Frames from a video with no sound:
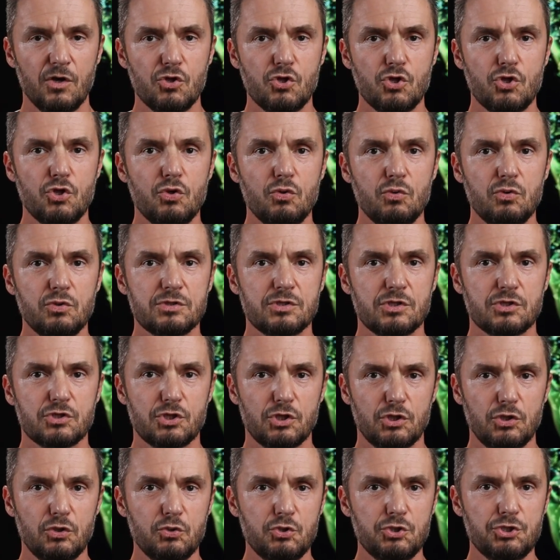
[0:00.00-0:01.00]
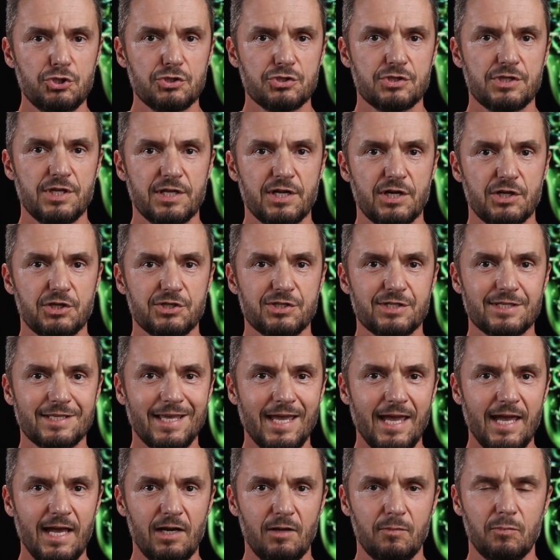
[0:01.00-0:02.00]
Choose solutions that are
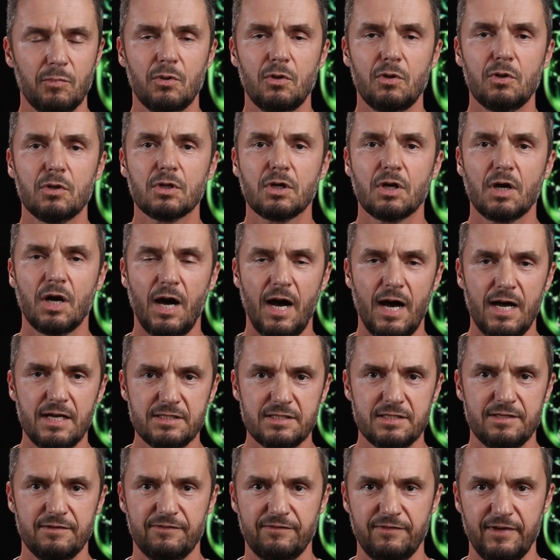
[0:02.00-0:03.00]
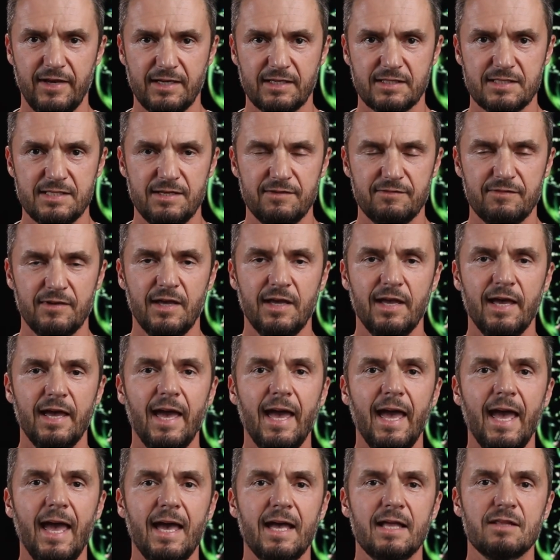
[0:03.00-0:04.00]
scalable, cost-effective,
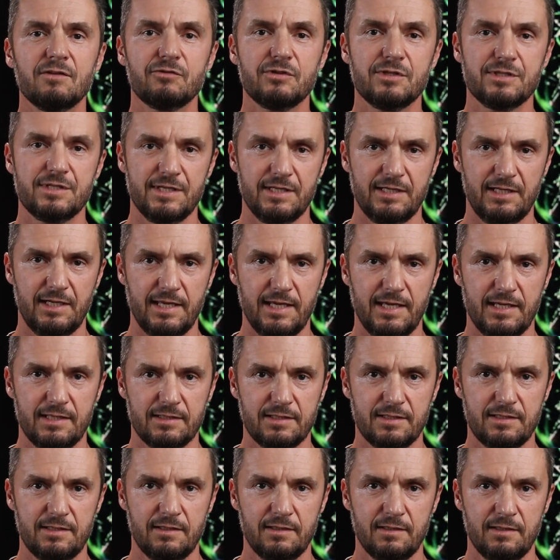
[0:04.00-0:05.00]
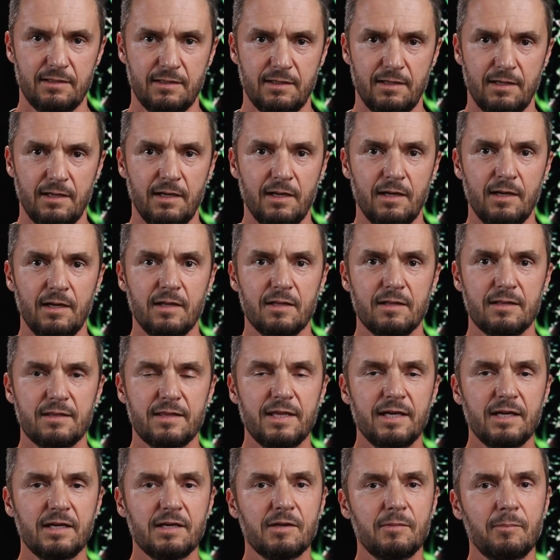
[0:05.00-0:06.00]
and resilient.
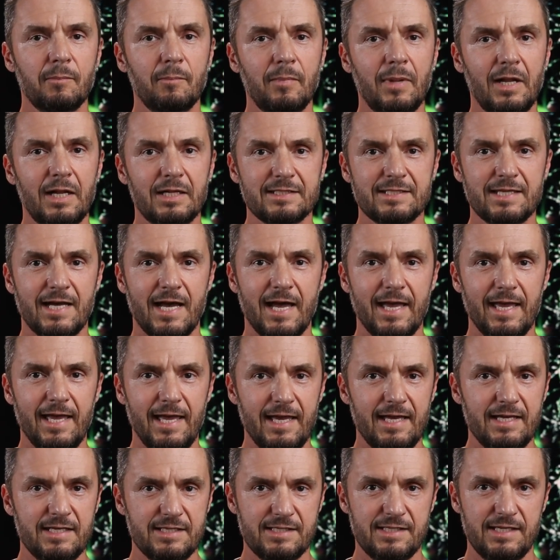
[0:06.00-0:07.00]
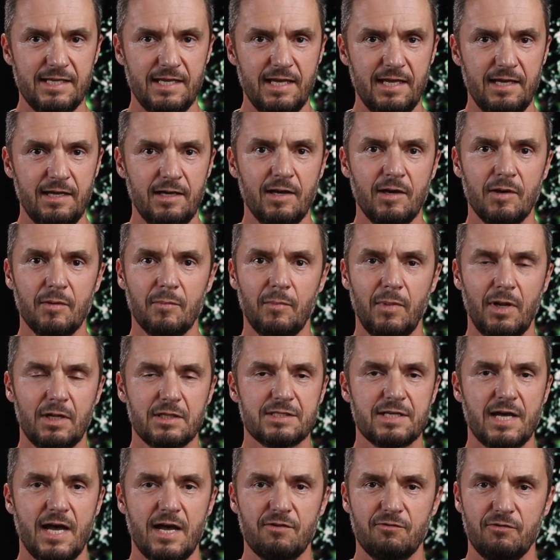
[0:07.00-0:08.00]
Think multi-AZ,
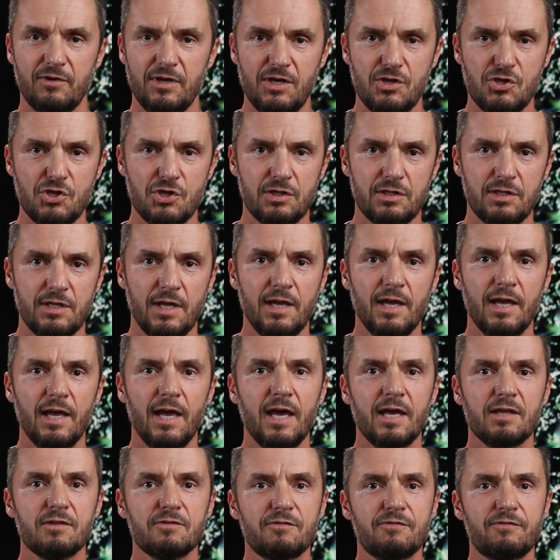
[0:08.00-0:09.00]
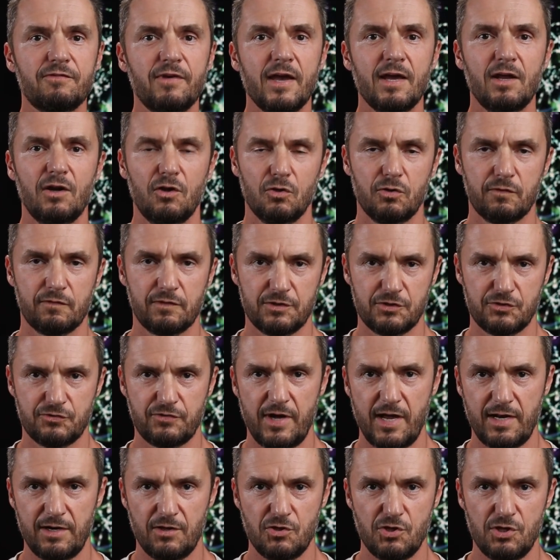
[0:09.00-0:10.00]
multi-region, and failover
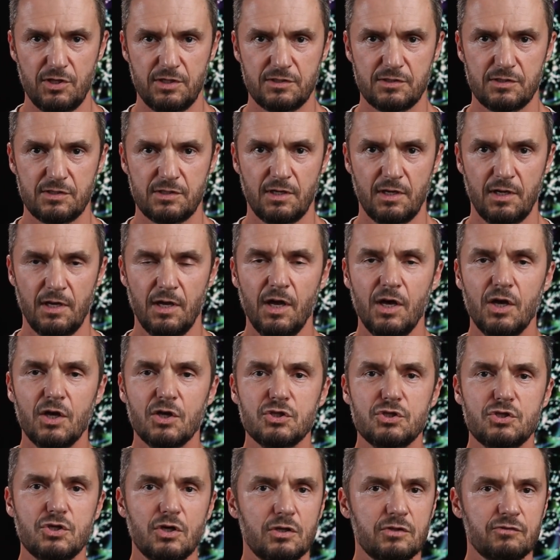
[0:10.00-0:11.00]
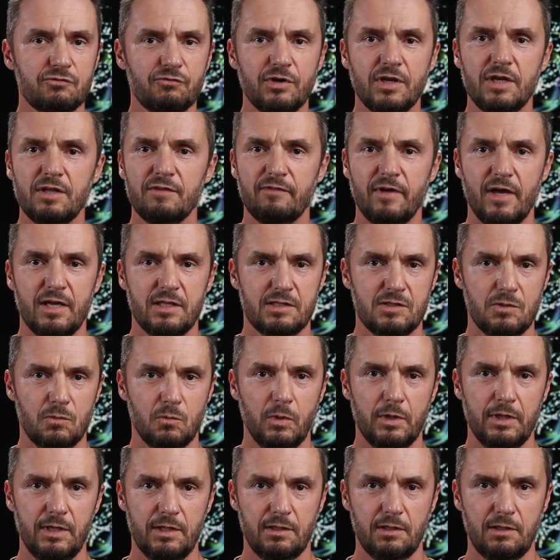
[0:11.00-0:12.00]
strategies. Don't reinvent the
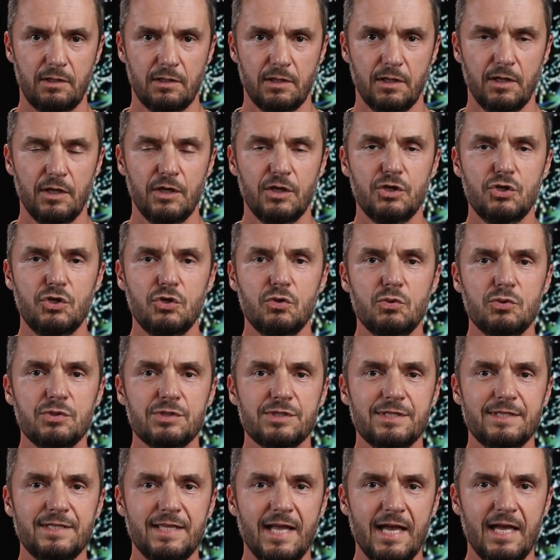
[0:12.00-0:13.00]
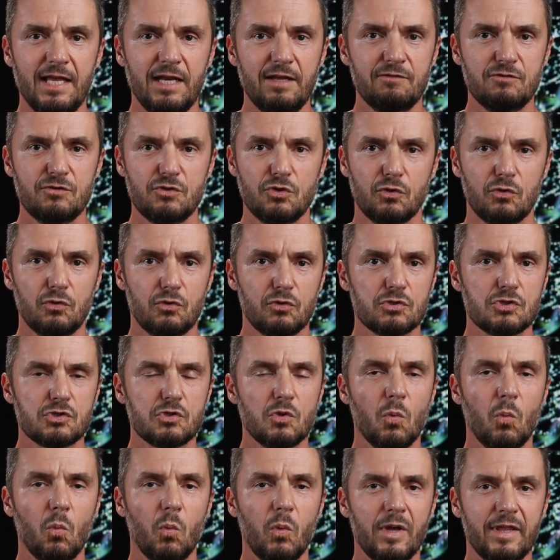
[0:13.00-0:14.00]
wheel. Use native tools
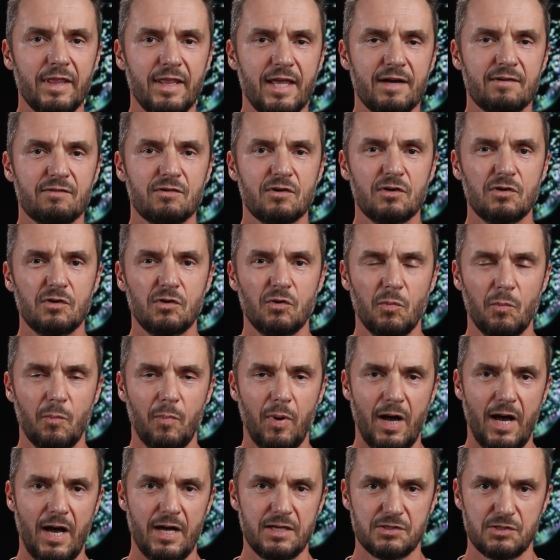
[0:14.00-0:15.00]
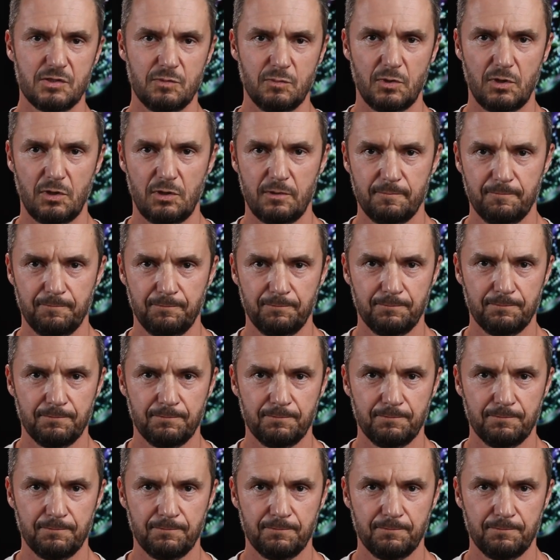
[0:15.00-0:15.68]
whenever possible.